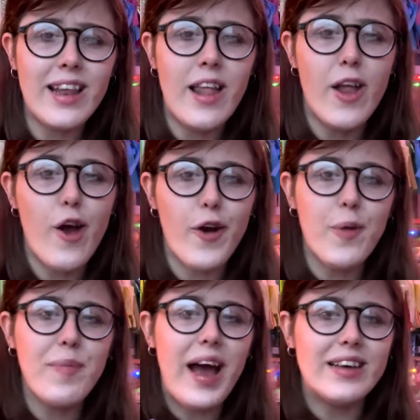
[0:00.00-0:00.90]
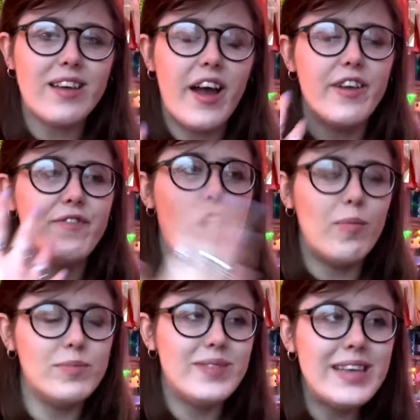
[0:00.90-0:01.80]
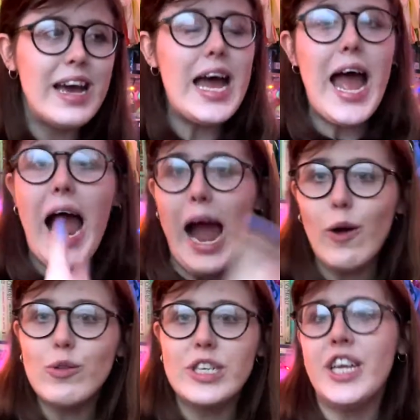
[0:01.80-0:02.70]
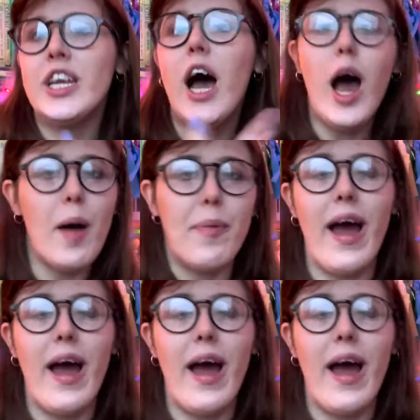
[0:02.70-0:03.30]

and then her own past kind of comes out and up.